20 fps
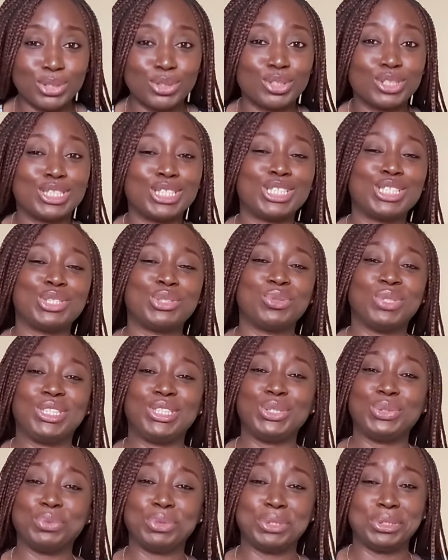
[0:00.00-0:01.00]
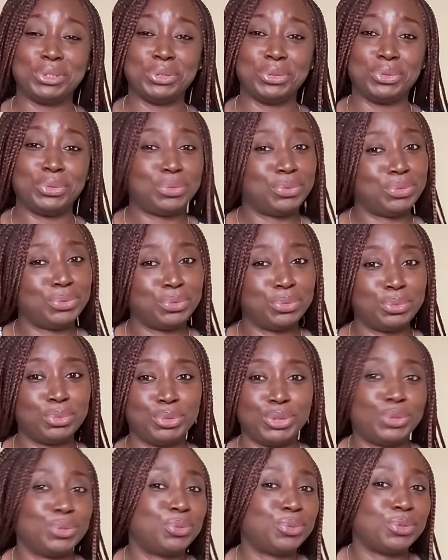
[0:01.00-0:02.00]
because this is 2022.
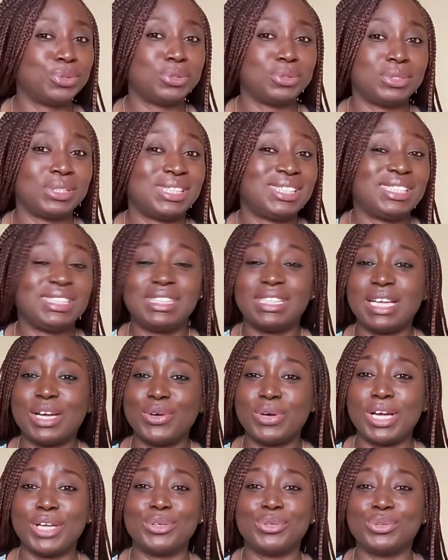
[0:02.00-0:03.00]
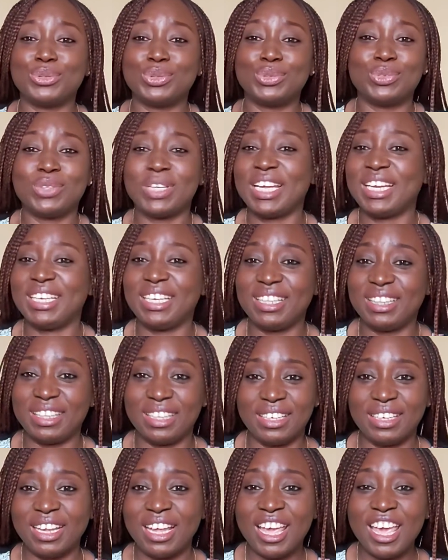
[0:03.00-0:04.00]
We don't want to sit down and not do
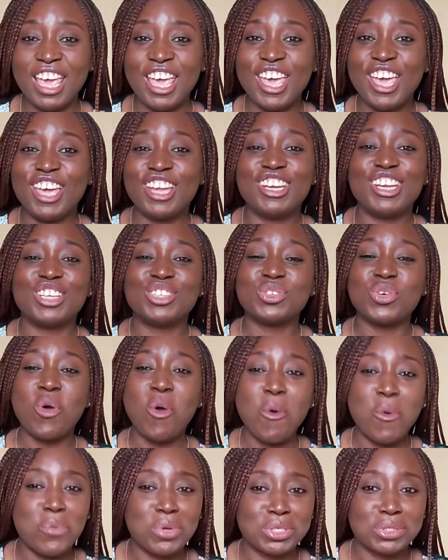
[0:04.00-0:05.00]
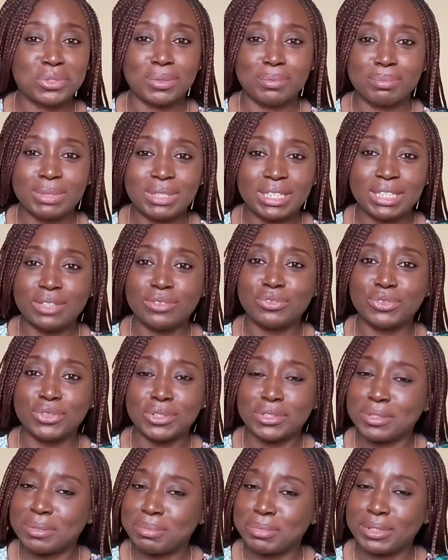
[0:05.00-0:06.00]
anything. There's always something for
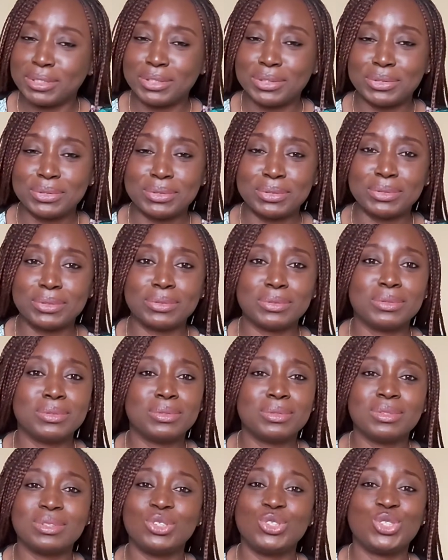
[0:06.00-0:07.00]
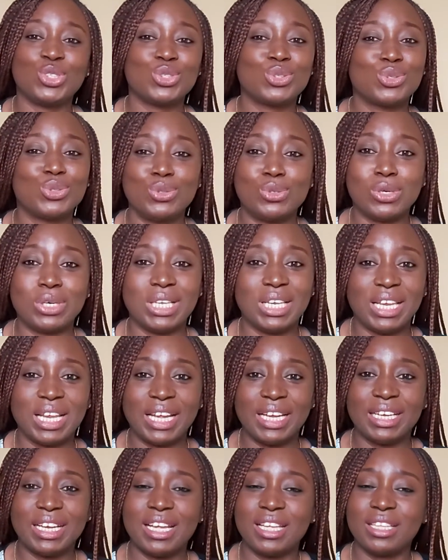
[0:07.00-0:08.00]
somebody to do. Just go
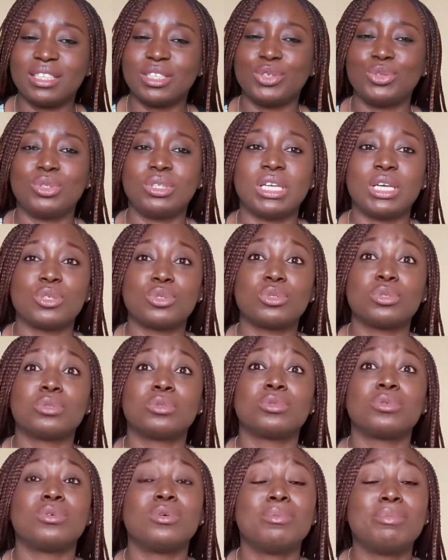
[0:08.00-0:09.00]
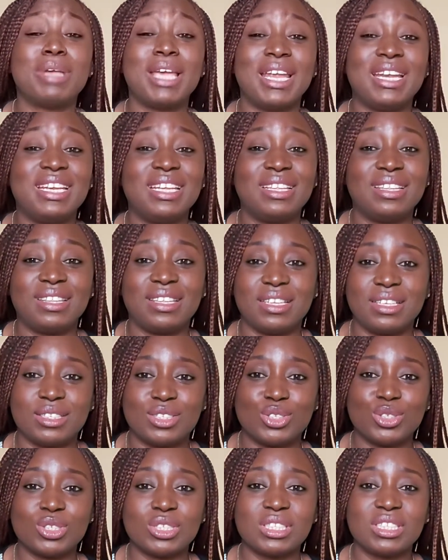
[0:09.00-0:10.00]
online. I tell you, there's so many
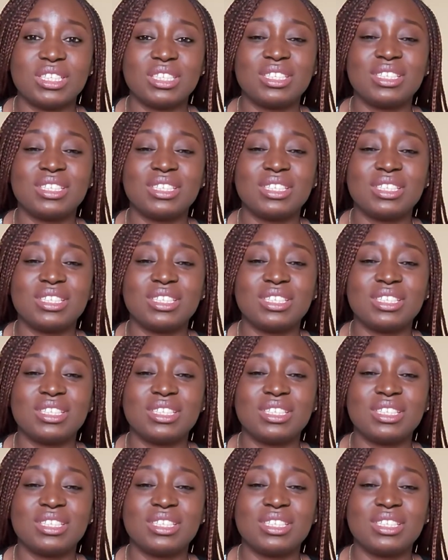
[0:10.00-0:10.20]
things to